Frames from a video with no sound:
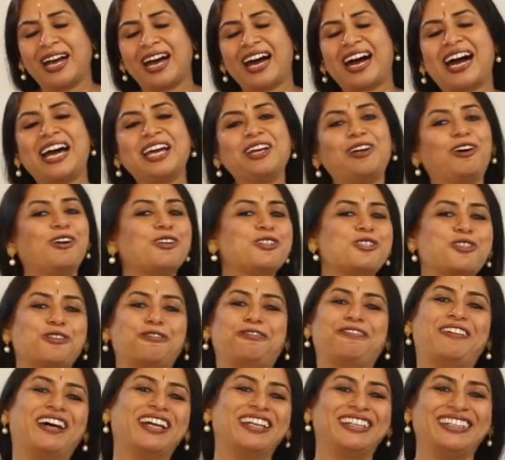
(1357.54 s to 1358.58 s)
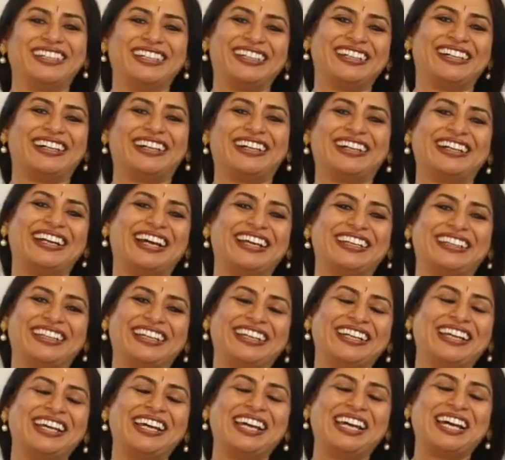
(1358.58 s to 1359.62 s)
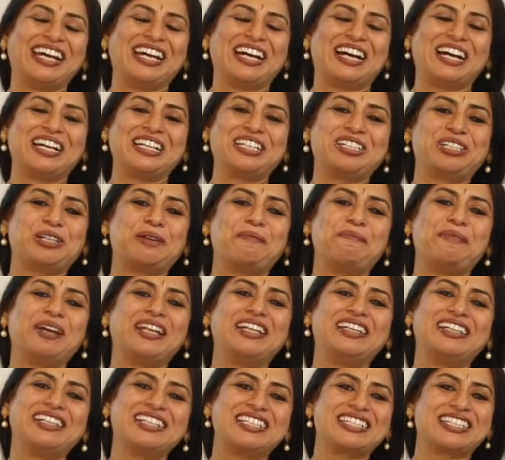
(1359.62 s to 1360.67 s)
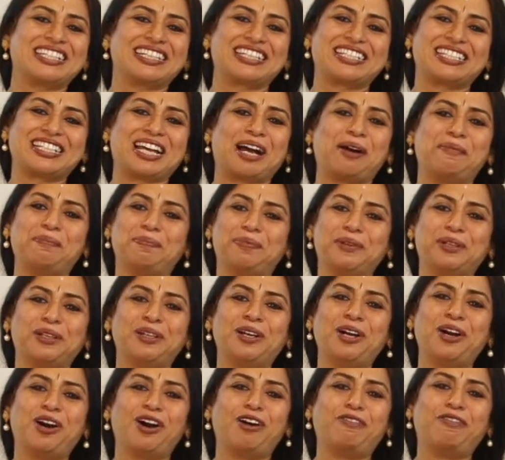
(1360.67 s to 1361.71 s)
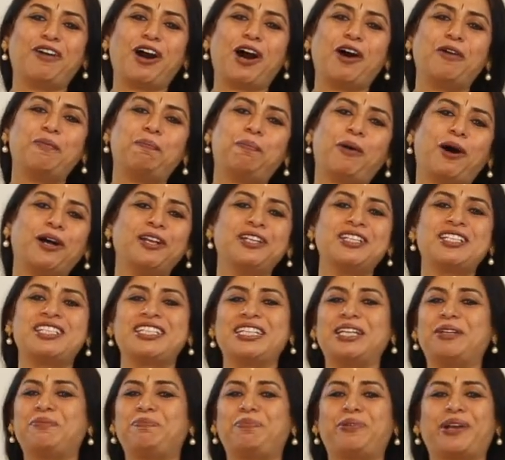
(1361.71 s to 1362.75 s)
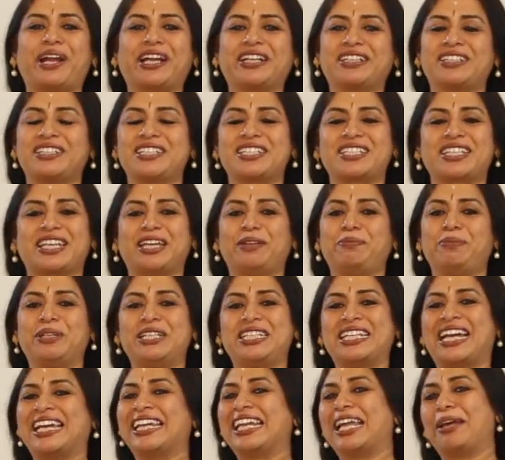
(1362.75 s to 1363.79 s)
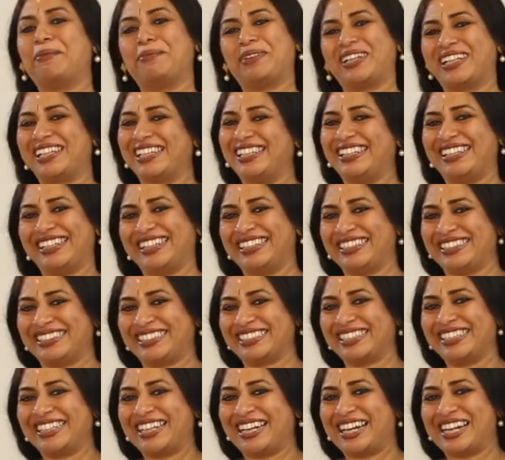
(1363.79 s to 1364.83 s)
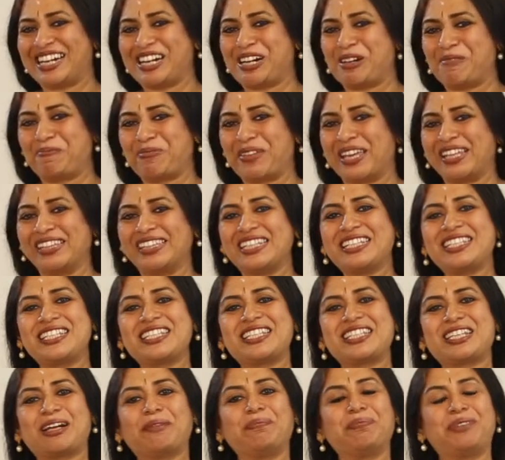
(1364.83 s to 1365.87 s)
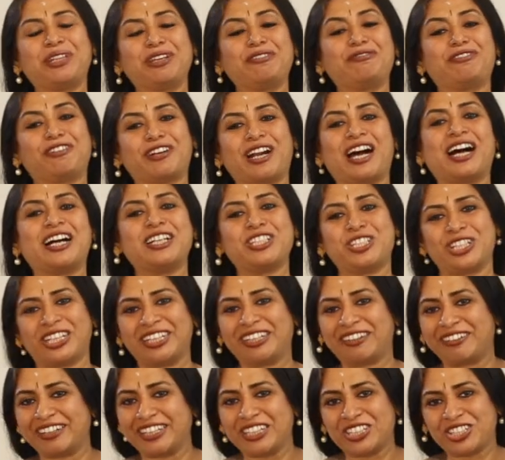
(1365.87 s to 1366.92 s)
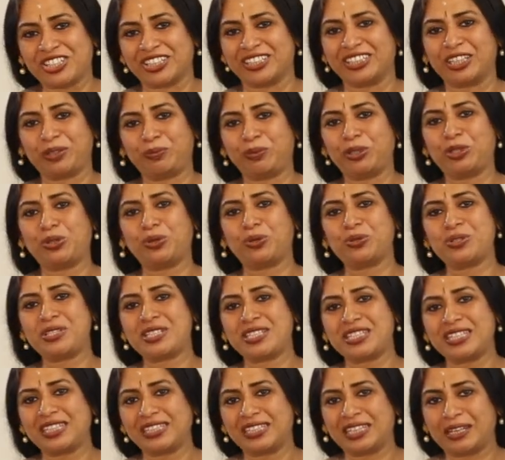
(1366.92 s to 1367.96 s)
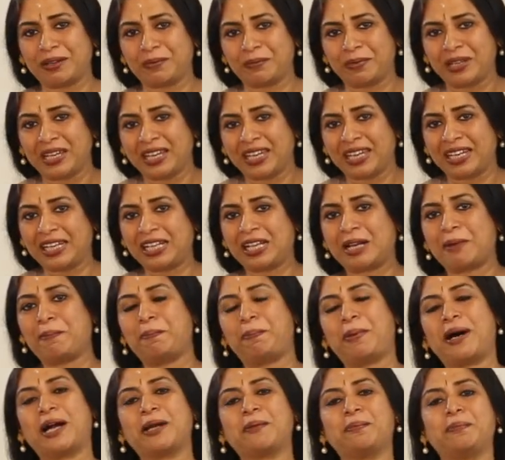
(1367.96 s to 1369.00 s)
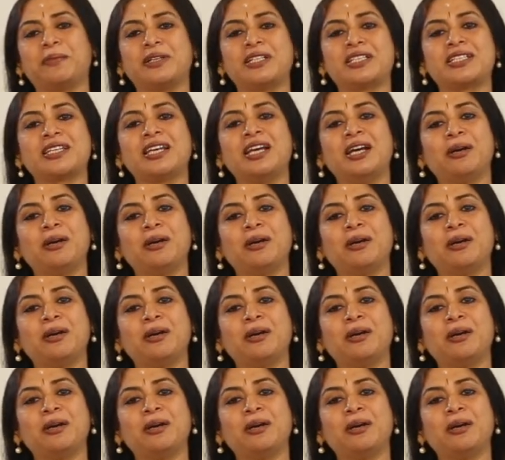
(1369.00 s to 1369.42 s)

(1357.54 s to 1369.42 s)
I also find in her, I think, a tremendous example of how policy and practice can be dynamically linked. And this is something for our generation, that we don't see them in compartments,